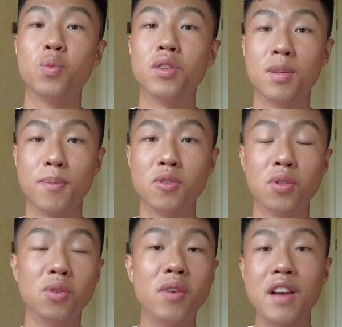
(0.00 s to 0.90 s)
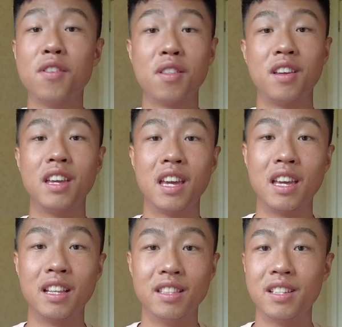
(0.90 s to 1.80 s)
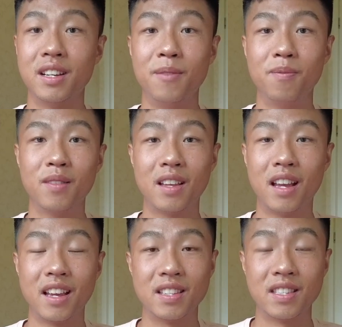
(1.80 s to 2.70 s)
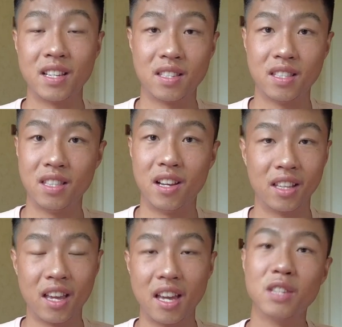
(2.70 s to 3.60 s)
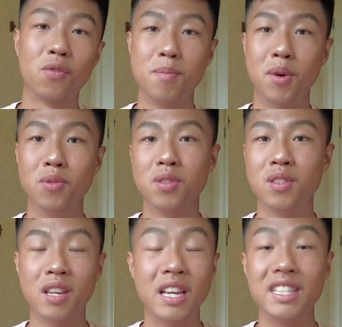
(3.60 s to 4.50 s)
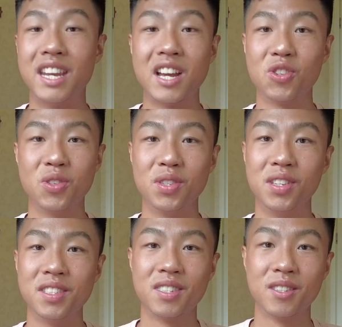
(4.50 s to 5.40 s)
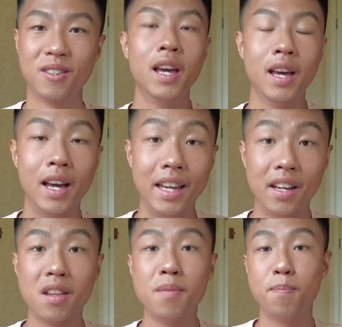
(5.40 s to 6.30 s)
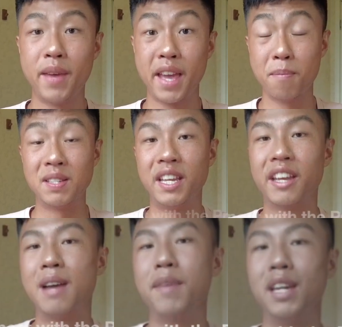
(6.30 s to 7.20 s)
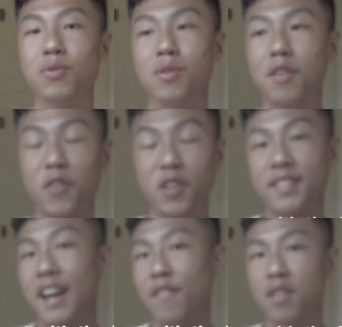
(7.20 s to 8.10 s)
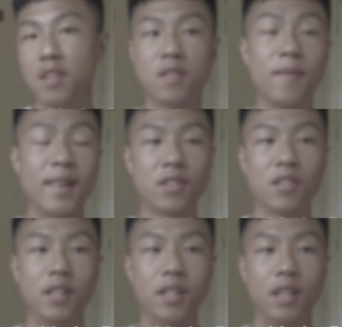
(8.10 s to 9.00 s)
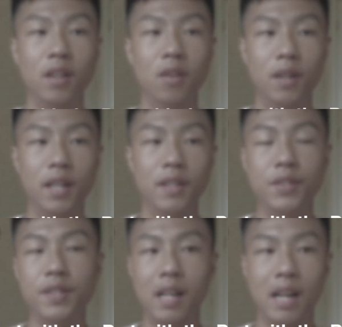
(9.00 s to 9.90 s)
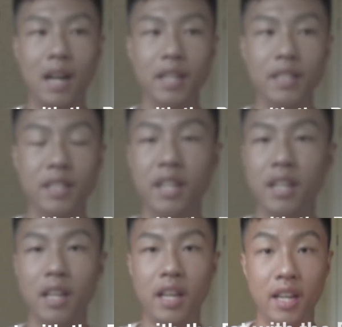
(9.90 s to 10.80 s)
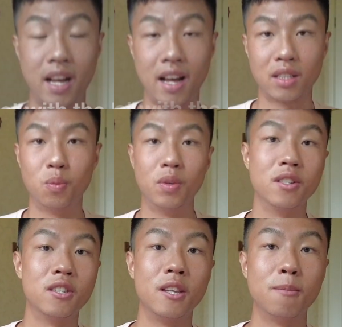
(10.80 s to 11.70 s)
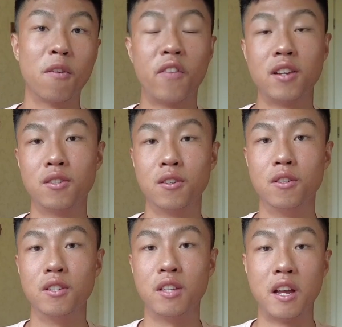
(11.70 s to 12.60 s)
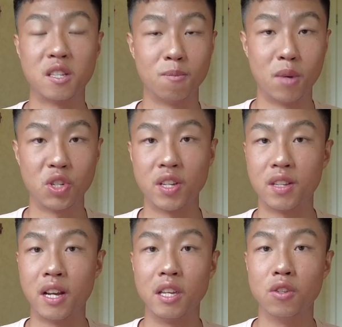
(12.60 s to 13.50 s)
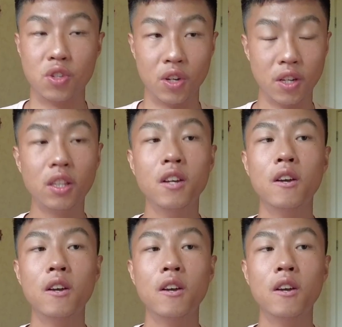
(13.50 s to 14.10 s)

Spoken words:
we're supposed to know everything, and I guess that's not the case for most international students. Another big mistake I made during the first half of the semester was I didn't connect with the professors as much as I should.